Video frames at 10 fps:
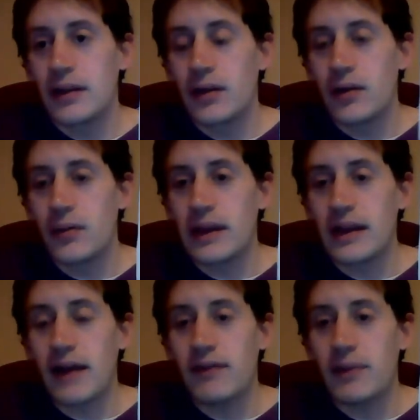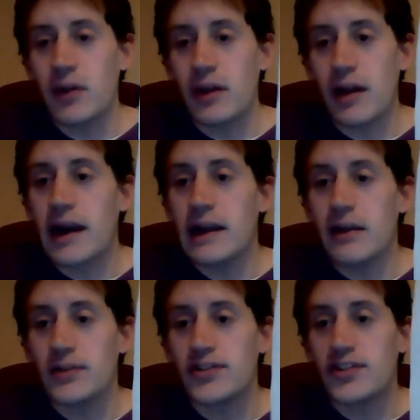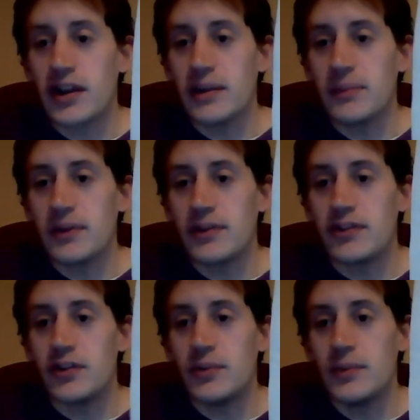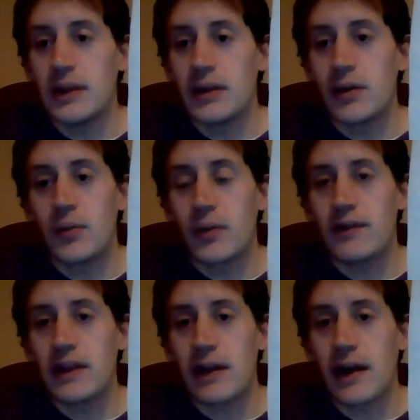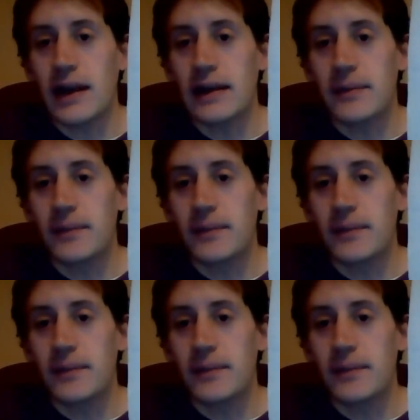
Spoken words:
We can have them online on Skype, Zoom, whatever you like.